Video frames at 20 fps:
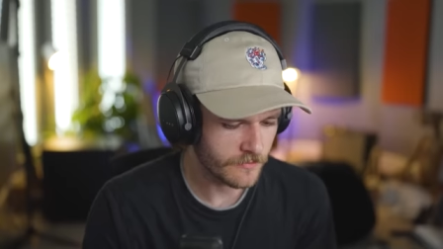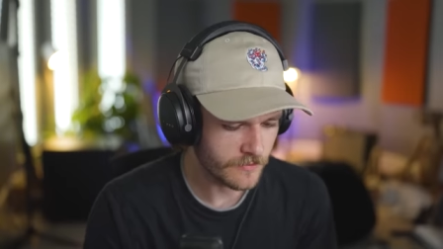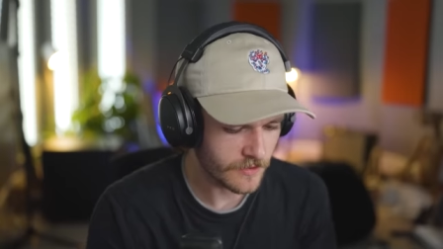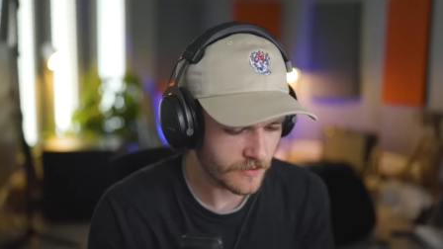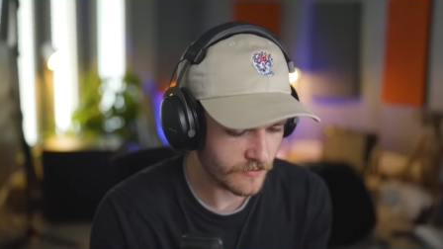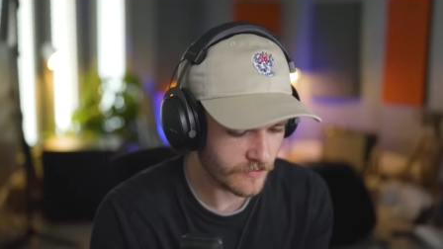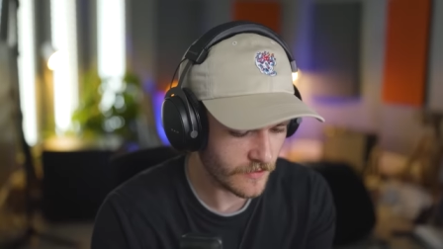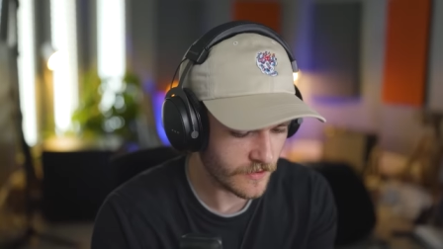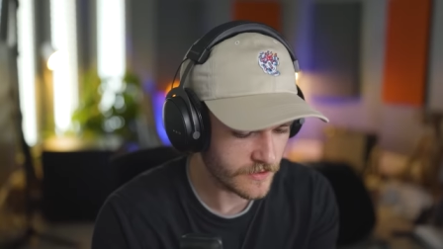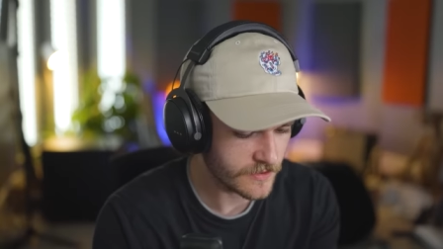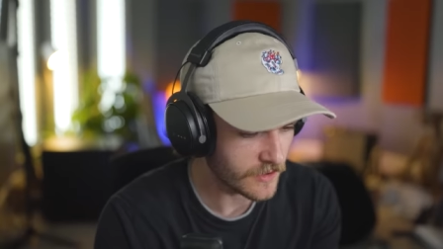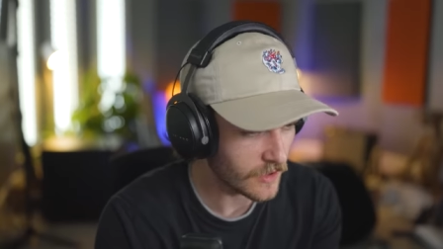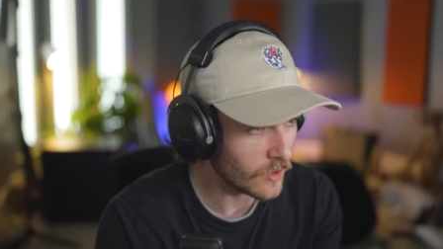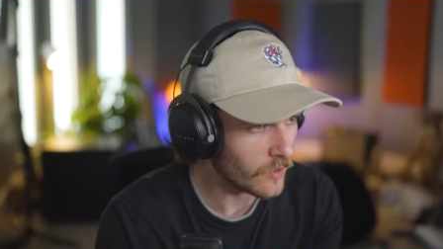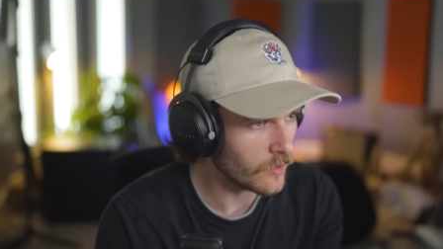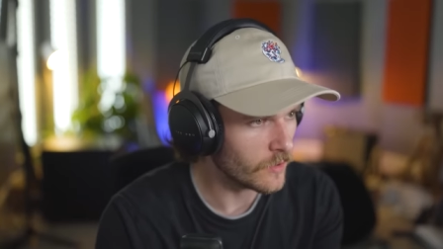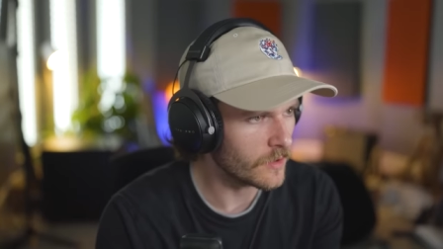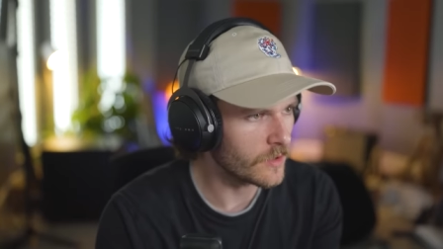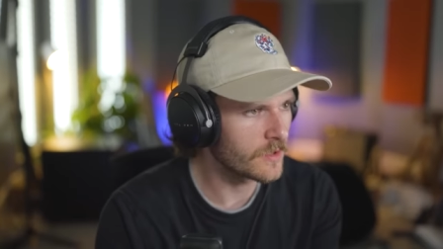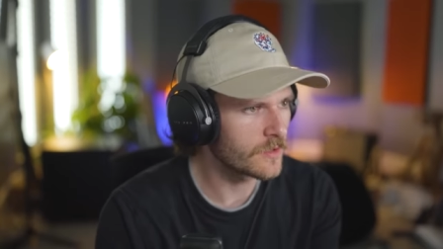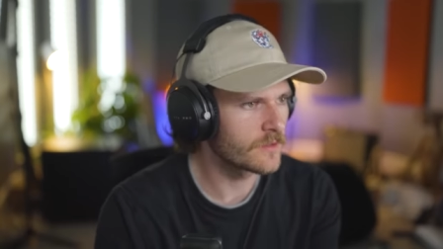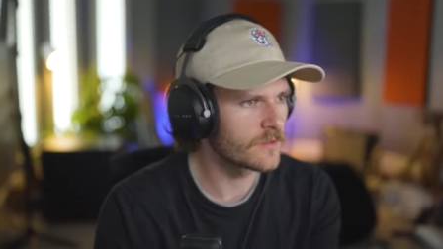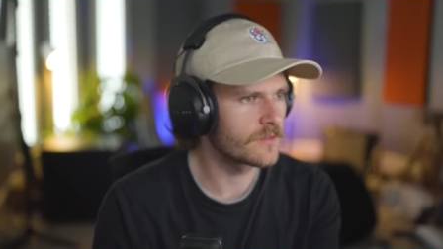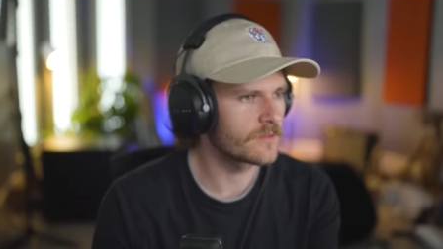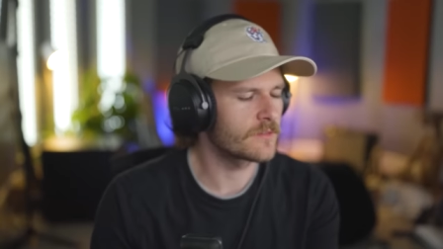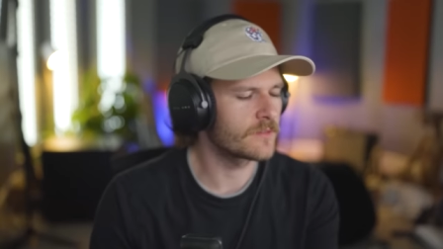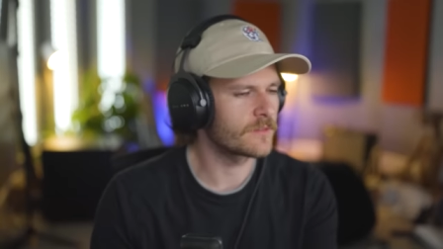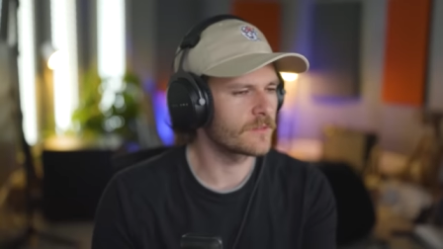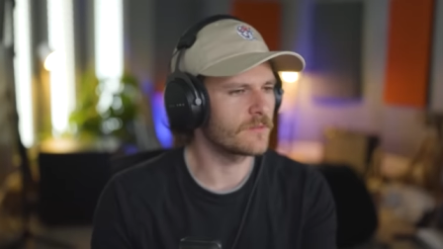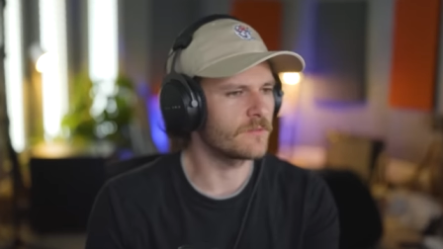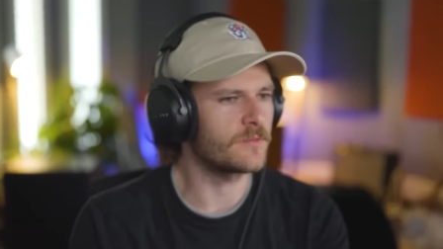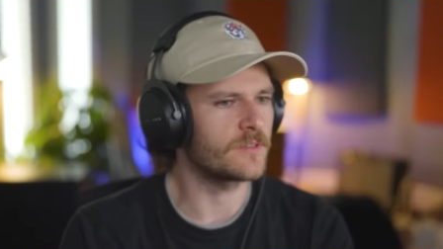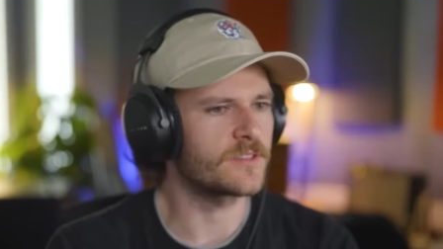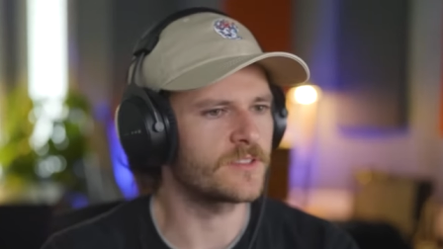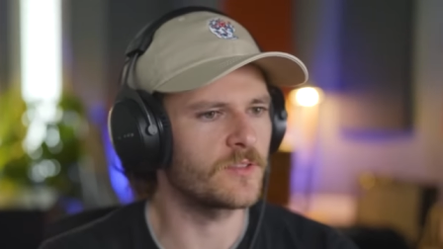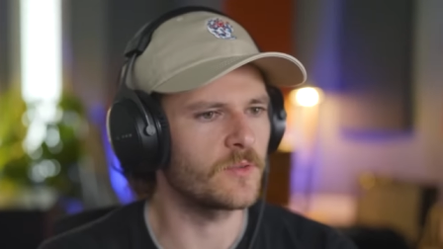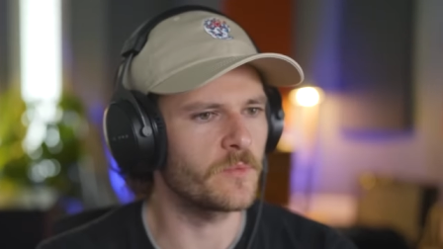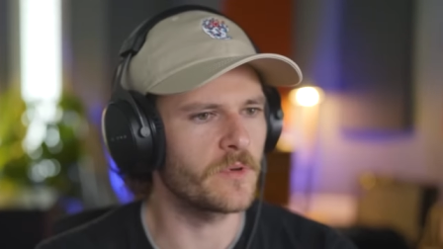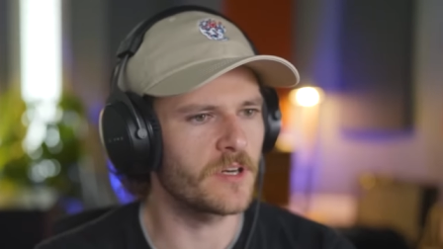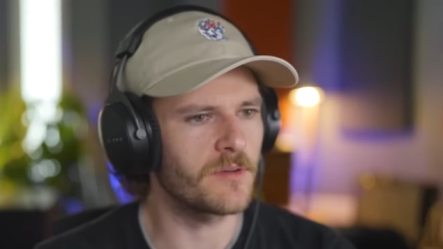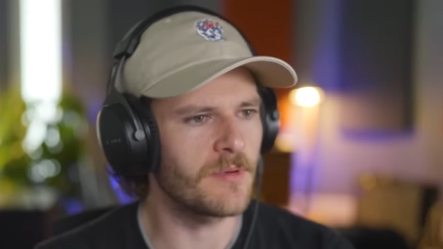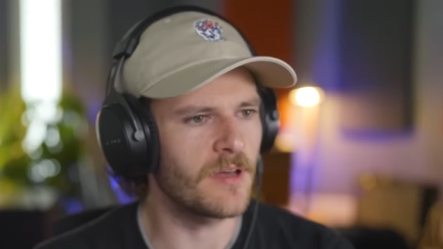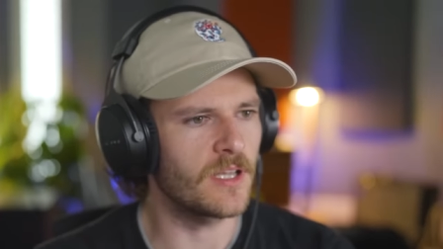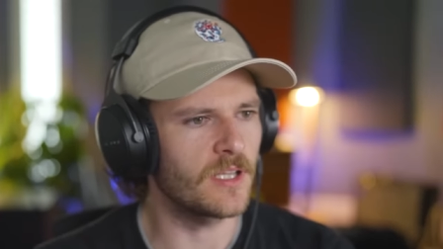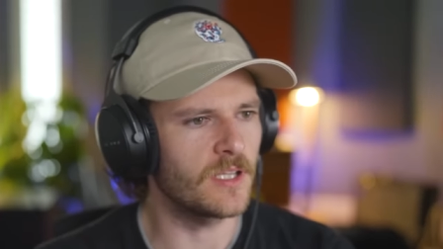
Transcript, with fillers: The f LOL. What's so weird about